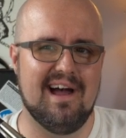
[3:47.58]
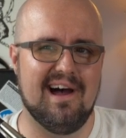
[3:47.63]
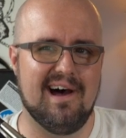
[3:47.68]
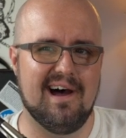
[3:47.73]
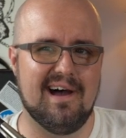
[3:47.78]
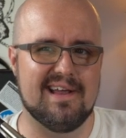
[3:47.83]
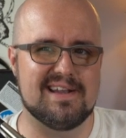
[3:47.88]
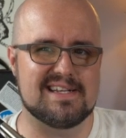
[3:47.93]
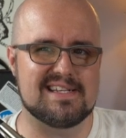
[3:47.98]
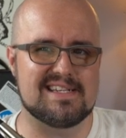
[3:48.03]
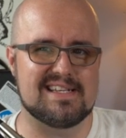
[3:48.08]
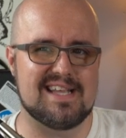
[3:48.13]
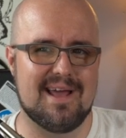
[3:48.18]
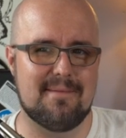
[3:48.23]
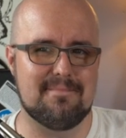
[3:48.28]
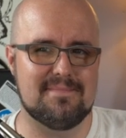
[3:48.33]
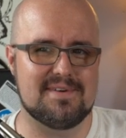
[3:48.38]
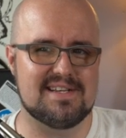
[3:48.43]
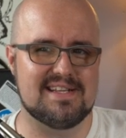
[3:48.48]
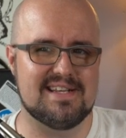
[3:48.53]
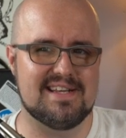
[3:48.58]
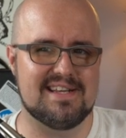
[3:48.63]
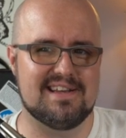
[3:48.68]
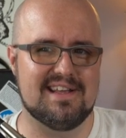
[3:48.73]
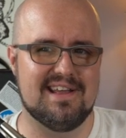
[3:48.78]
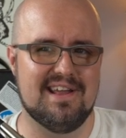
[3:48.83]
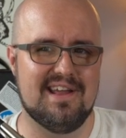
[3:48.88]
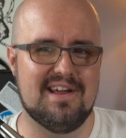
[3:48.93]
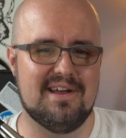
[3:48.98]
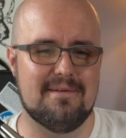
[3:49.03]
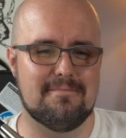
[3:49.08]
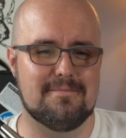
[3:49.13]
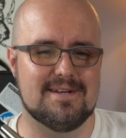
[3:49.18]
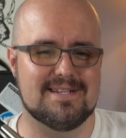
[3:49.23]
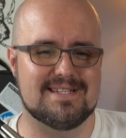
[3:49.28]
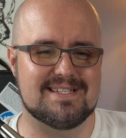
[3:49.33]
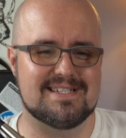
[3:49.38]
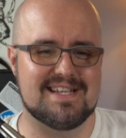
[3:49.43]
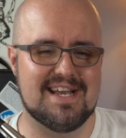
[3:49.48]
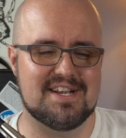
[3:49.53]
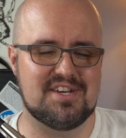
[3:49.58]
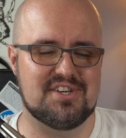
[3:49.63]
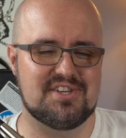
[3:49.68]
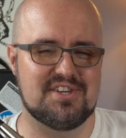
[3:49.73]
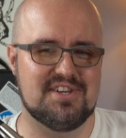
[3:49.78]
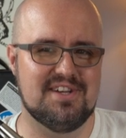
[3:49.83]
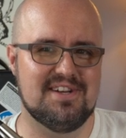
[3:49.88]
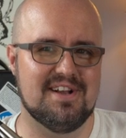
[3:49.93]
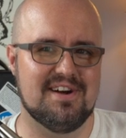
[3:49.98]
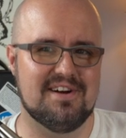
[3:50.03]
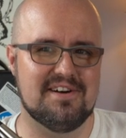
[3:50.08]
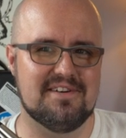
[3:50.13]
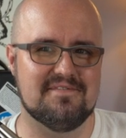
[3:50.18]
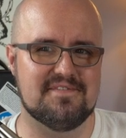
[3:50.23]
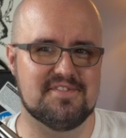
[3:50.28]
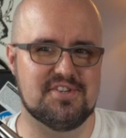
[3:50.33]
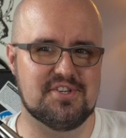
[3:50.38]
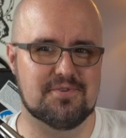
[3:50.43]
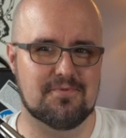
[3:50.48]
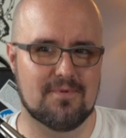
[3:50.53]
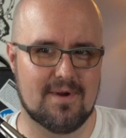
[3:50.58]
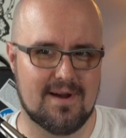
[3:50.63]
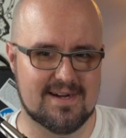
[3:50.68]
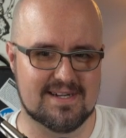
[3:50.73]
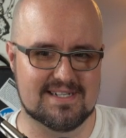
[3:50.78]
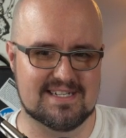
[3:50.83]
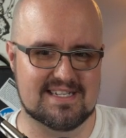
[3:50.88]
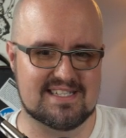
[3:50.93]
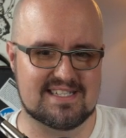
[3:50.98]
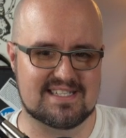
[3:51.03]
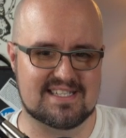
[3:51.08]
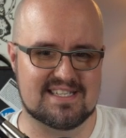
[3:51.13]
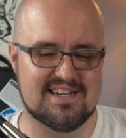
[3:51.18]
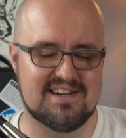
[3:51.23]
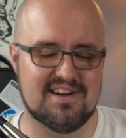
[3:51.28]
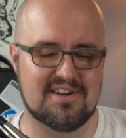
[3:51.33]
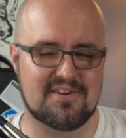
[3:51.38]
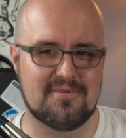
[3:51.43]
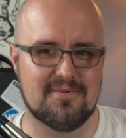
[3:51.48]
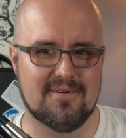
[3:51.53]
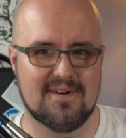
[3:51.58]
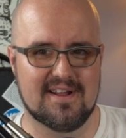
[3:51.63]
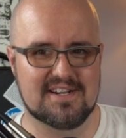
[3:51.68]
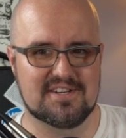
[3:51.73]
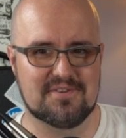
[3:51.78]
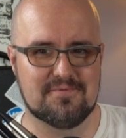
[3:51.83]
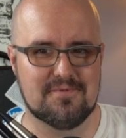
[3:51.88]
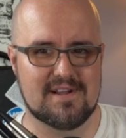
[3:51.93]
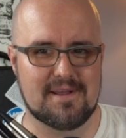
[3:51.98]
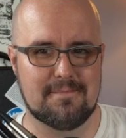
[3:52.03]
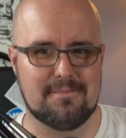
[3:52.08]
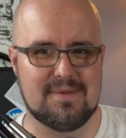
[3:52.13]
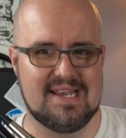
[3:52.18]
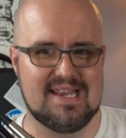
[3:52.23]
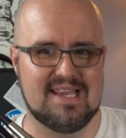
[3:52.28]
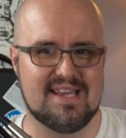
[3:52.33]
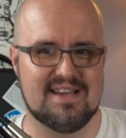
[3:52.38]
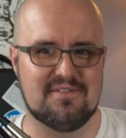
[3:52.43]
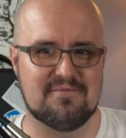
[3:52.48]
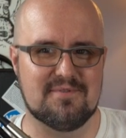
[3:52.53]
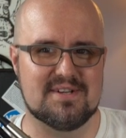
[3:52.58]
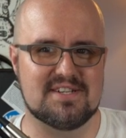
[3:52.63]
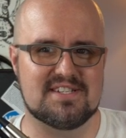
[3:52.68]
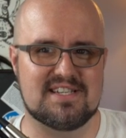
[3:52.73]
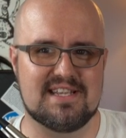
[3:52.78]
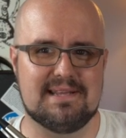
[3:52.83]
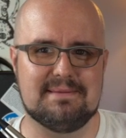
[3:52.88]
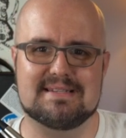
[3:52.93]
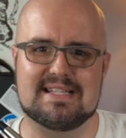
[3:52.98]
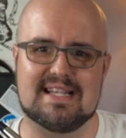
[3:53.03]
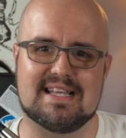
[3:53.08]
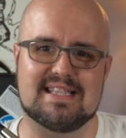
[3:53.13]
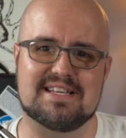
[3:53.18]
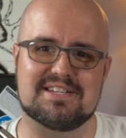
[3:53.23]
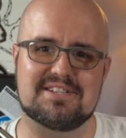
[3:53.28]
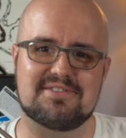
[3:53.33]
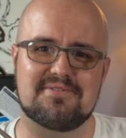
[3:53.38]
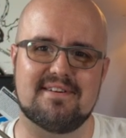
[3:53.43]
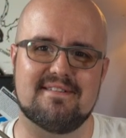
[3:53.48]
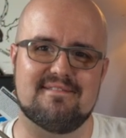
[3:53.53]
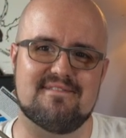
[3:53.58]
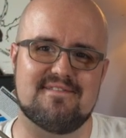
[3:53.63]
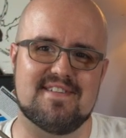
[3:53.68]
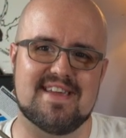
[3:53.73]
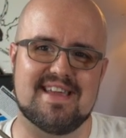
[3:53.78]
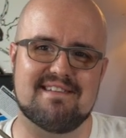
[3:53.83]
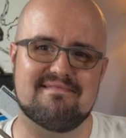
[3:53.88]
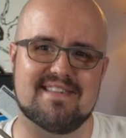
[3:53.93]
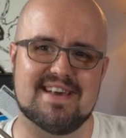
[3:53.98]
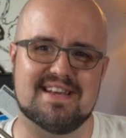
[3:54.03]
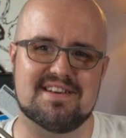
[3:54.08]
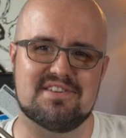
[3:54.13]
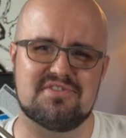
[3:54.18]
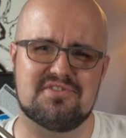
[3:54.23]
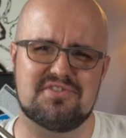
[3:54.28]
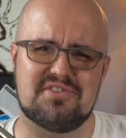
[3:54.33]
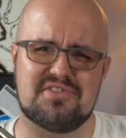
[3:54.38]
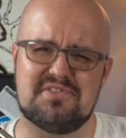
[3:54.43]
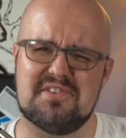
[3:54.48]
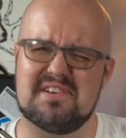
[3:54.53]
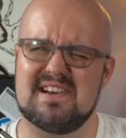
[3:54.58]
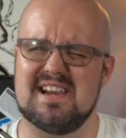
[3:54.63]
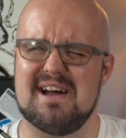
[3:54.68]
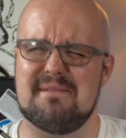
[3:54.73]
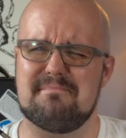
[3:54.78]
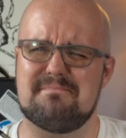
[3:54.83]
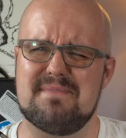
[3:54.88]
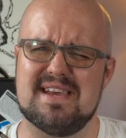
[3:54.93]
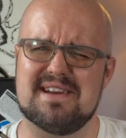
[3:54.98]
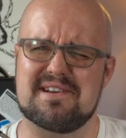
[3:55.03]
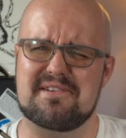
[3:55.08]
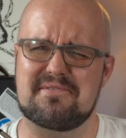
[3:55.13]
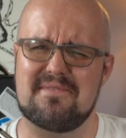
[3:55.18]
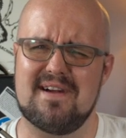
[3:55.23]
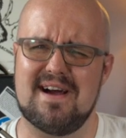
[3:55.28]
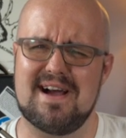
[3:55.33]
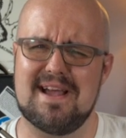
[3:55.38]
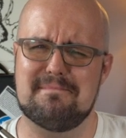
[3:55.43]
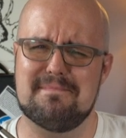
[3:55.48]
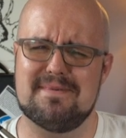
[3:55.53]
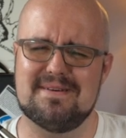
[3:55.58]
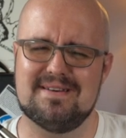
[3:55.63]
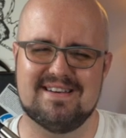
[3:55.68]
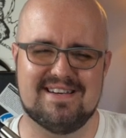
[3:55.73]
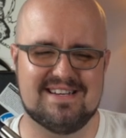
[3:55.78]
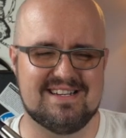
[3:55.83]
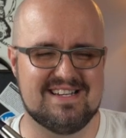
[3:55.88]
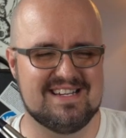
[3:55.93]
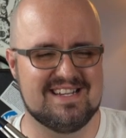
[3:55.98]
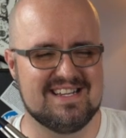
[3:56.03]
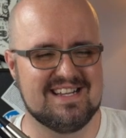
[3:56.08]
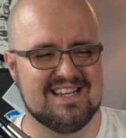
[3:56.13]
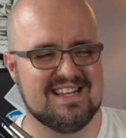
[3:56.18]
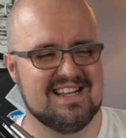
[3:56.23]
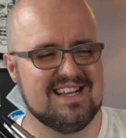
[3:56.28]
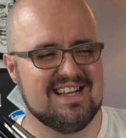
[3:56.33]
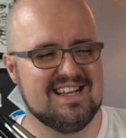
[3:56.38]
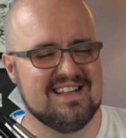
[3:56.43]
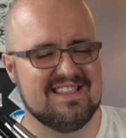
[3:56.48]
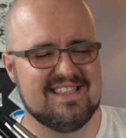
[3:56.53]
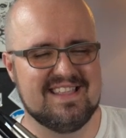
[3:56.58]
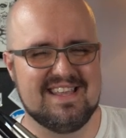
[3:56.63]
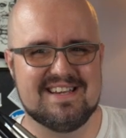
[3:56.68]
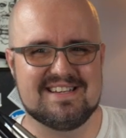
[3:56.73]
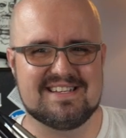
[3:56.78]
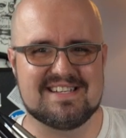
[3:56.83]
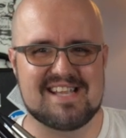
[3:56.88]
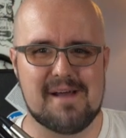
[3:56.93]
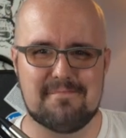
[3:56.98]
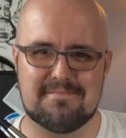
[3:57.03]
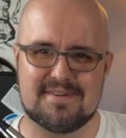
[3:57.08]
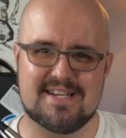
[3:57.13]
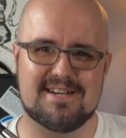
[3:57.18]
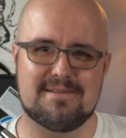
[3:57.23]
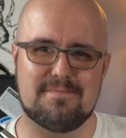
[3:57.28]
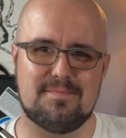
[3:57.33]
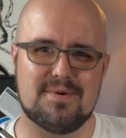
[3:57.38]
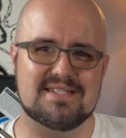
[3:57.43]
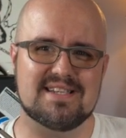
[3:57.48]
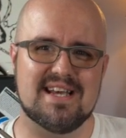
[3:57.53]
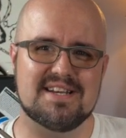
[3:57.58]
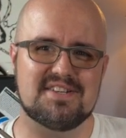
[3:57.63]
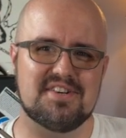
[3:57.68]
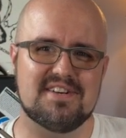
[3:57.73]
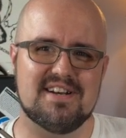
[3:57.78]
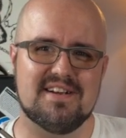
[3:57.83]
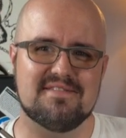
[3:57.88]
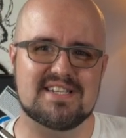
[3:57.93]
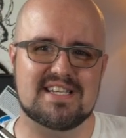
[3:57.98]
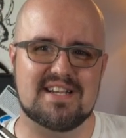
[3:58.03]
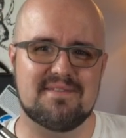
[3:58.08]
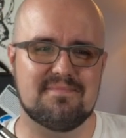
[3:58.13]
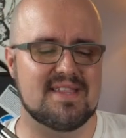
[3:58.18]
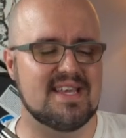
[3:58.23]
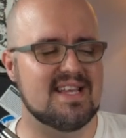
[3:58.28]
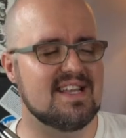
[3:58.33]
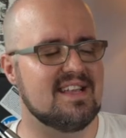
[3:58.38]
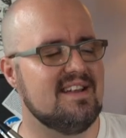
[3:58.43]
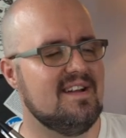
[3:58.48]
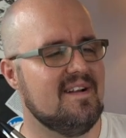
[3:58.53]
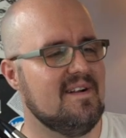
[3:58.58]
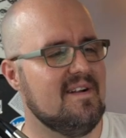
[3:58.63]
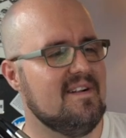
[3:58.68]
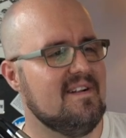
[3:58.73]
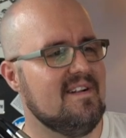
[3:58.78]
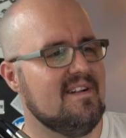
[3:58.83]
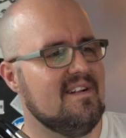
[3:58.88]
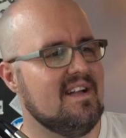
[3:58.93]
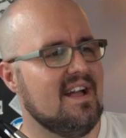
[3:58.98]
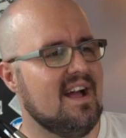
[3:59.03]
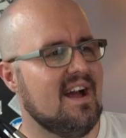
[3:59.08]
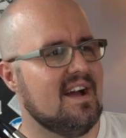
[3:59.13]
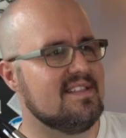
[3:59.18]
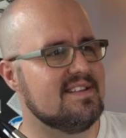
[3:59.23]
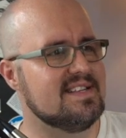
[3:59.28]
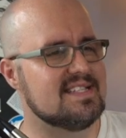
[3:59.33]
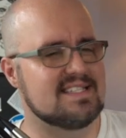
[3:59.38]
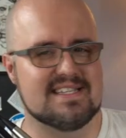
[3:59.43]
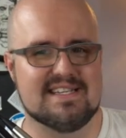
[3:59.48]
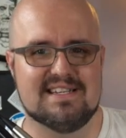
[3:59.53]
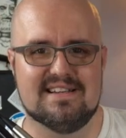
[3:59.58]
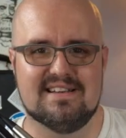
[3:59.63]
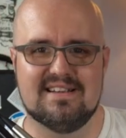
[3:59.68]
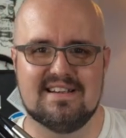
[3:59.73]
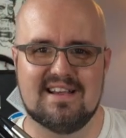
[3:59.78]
attempted possession of drugs, according to Wikipedia, which seems like the sort of thing that should not be a crime. The attempted possession of something? Listen,